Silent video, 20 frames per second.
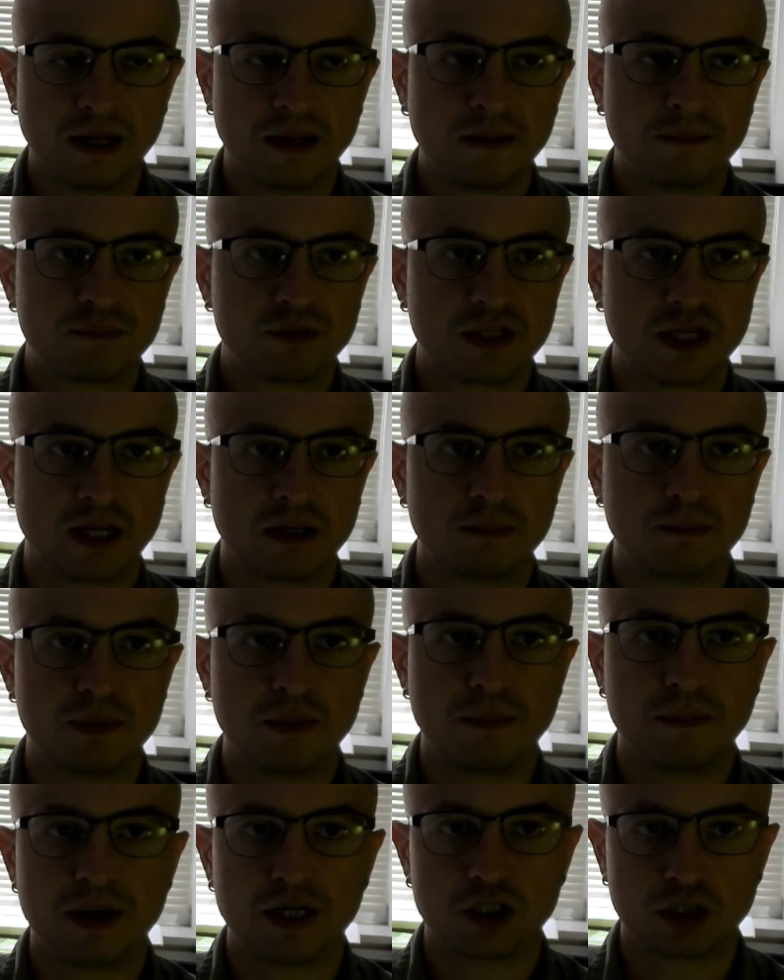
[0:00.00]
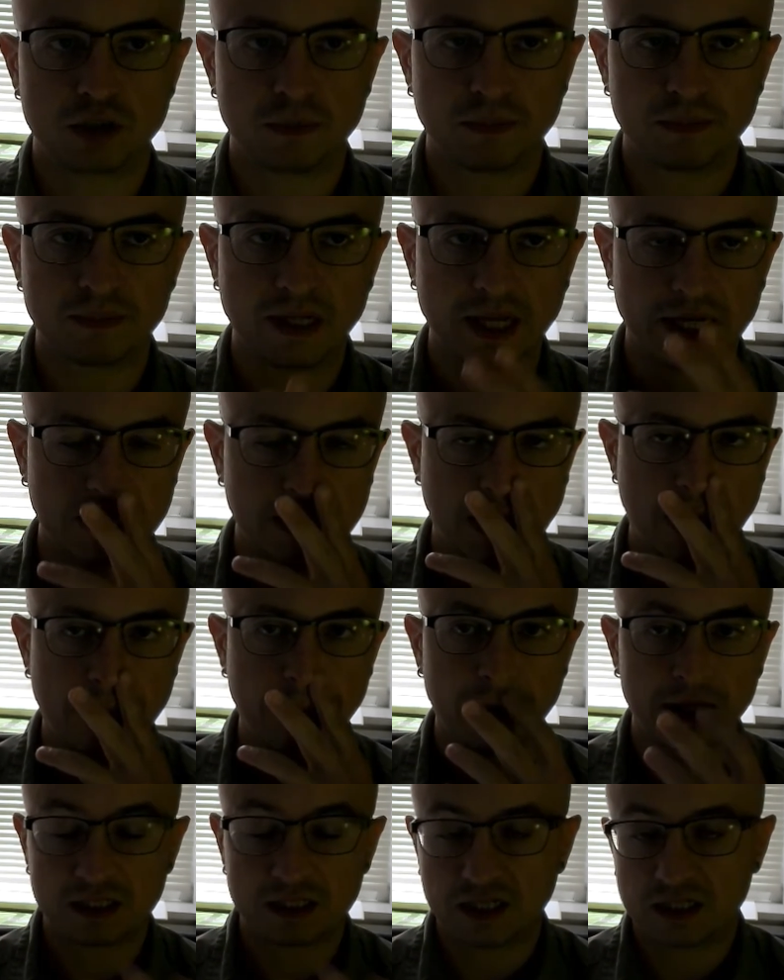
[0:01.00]
can be measured like
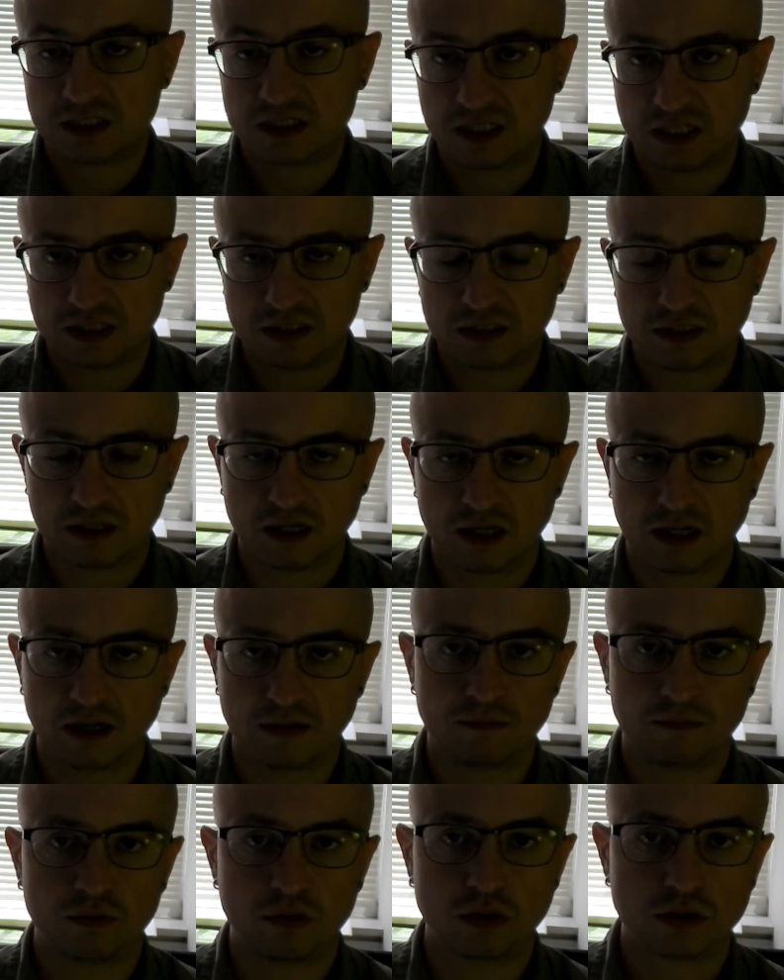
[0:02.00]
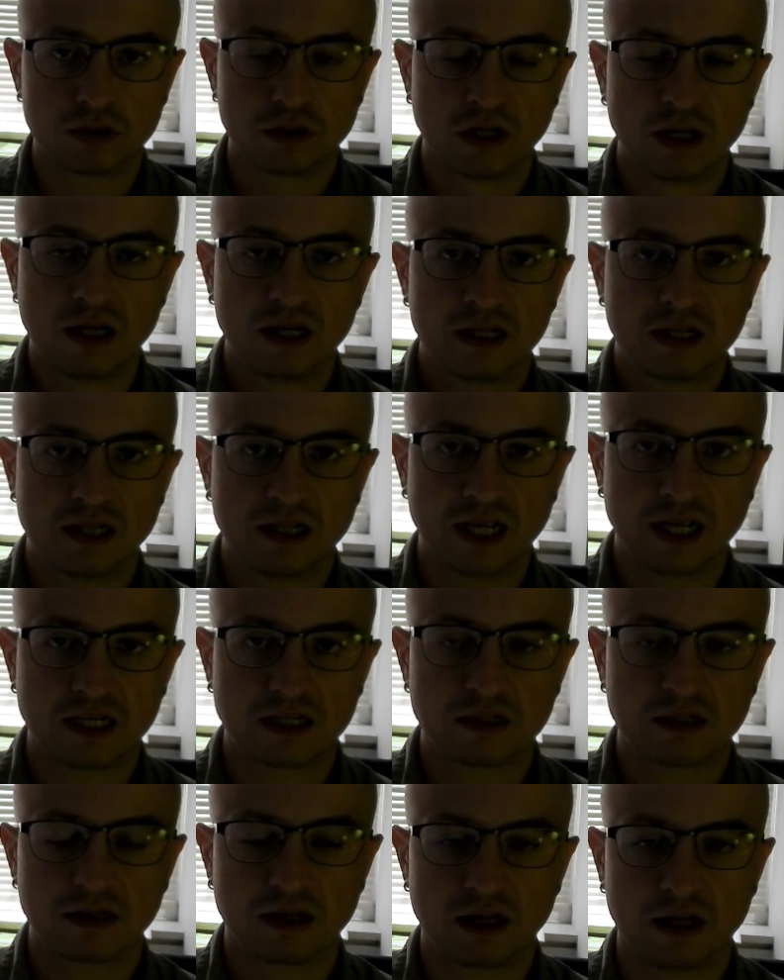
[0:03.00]
Amartya Sen work, like
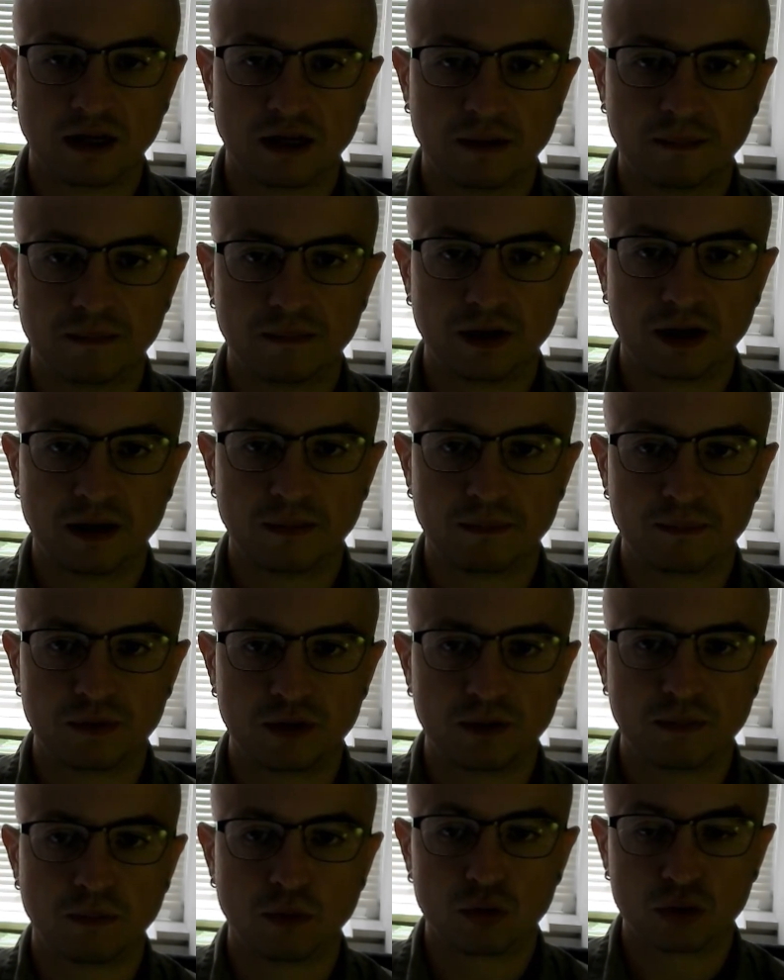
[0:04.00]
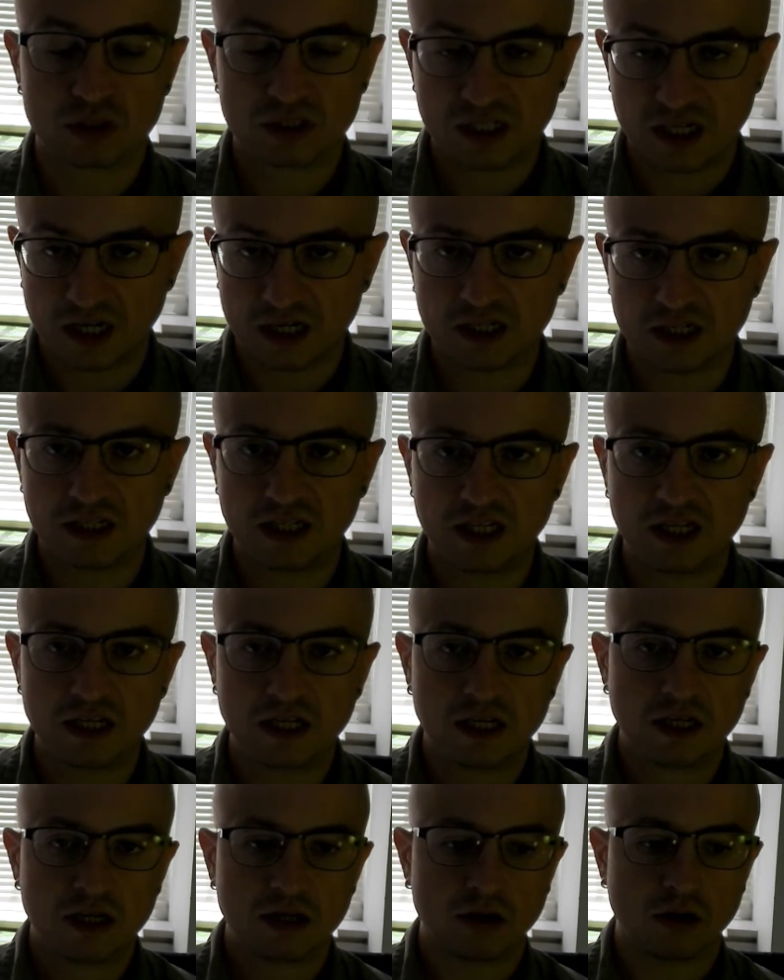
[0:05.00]
the mortality
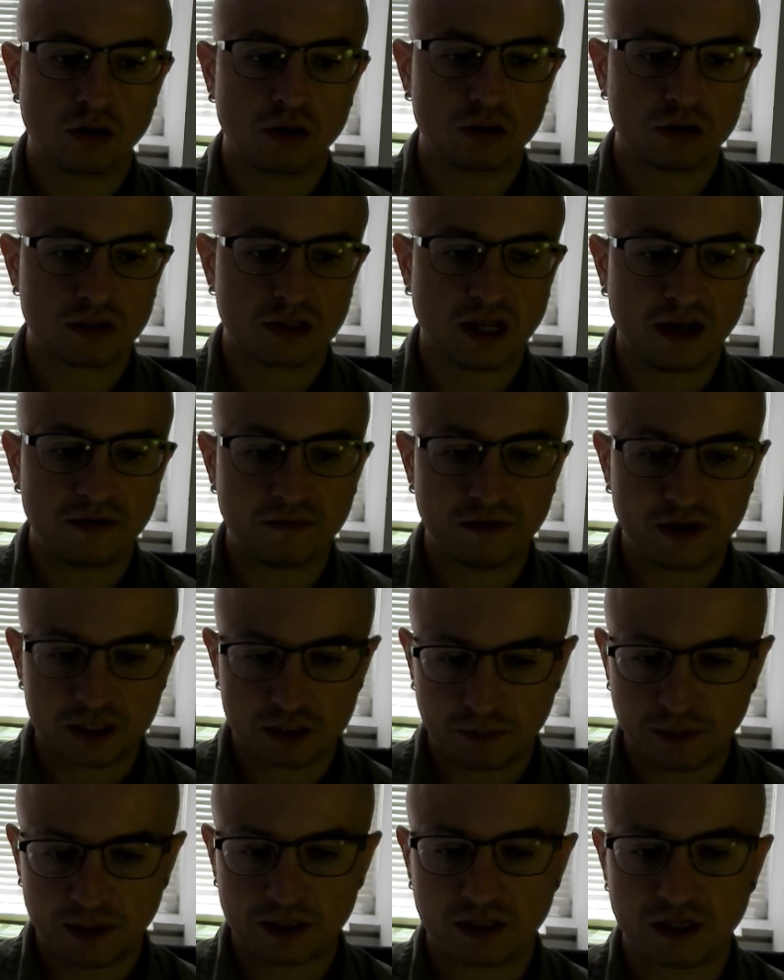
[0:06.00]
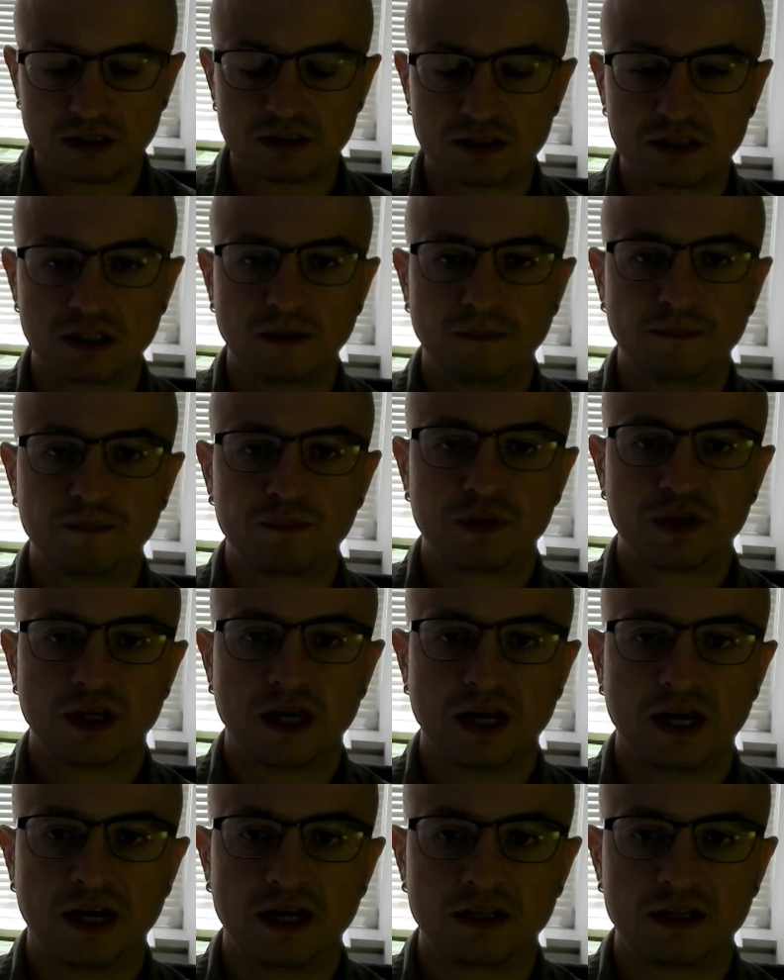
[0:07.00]
or life expectancy. And